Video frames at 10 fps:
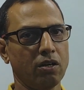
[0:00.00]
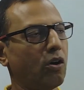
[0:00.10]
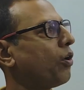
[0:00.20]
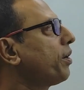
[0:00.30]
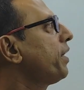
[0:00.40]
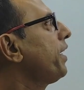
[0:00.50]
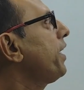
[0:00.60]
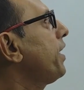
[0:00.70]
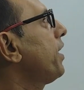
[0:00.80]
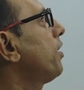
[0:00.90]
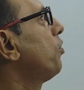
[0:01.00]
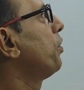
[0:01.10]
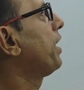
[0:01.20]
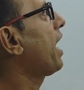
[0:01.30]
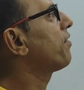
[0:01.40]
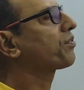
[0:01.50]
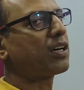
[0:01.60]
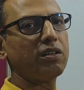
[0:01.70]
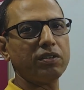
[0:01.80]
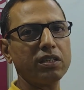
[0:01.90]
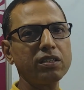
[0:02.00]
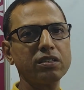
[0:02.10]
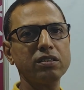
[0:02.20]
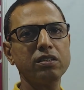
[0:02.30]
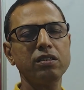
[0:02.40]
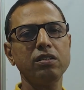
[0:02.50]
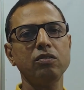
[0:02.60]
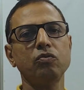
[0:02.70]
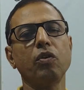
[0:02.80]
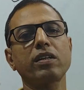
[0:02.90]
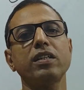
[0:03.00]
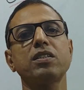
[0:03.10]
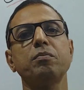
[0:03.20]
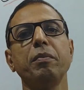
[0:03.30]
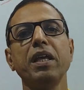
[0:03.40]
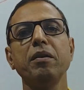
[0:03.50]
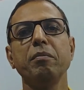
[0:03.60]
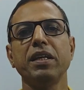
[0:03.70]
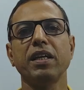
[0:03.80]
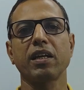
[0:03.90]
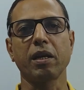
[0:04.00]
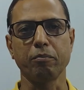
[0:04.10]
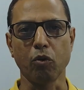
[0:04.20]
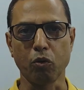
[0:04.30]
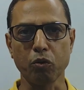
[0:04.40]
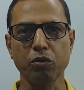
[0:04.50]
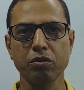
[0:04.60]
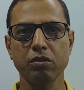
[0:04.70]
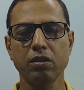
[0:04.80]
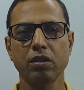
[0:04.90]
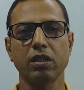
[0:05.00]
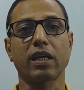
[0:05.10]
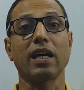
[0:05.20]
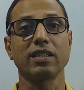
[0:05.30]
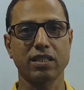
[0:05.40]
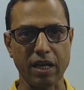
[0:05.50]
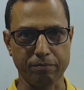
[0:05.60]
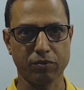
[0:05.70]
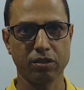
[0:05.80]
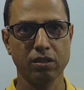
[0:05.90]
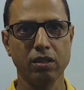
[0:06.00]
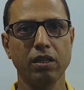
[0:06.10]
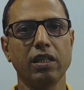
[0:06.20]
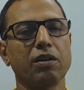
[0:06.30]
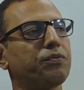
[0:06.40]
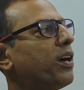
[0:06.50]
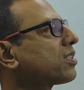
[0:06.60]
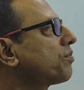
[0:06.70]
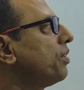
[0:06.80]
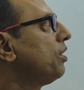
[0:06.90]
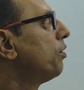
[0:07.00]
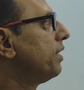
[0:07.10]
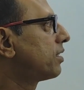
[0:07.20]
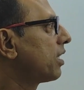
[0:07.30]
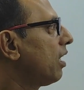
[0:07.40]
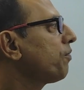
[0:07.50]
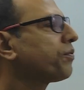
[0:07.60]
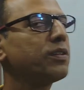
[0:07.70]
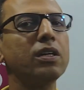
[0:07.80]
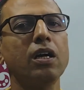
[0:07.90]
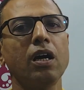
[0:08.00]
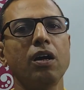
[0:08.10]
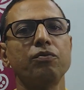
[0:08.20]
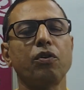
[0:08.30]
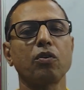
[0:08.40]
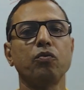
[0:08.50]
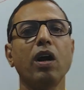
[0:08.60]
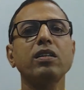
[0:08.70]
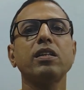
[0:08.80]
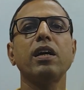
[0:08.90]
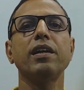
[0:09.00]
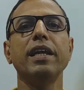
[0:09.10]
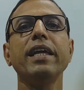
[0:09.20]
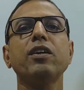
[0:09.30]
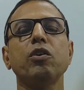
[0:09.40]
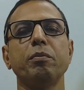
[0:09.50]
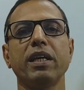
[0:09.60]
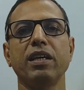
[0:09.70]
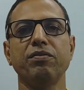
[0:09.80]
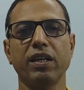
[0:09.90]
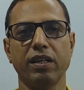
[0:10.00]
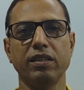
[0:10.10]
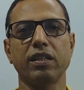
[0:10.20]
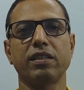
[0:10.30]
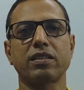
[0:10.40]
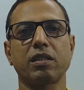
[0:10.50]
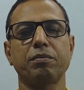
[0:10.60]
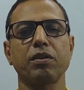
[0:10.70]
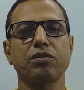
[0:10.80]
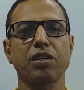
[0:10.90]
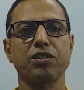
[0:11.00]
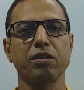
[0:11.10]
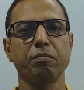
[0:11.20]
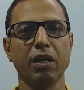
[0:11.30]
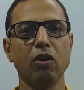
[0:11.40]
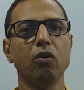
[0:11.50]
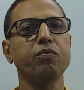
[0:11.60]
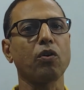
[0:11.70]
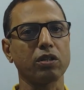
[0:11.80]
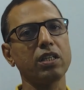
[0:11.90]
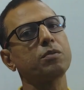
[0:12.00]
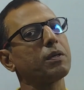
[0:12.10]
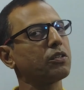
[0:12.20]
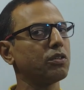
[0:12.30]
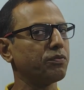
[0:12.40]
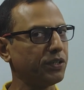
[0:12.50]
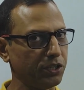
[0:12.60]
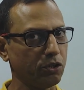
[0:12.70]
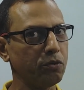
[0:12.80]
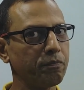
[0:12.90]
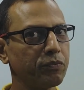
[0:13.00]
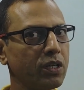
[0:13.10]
Already we have covered what is mean, median and mode, the concept in the first video itself. For what the link will be given in the description section below for this particular video.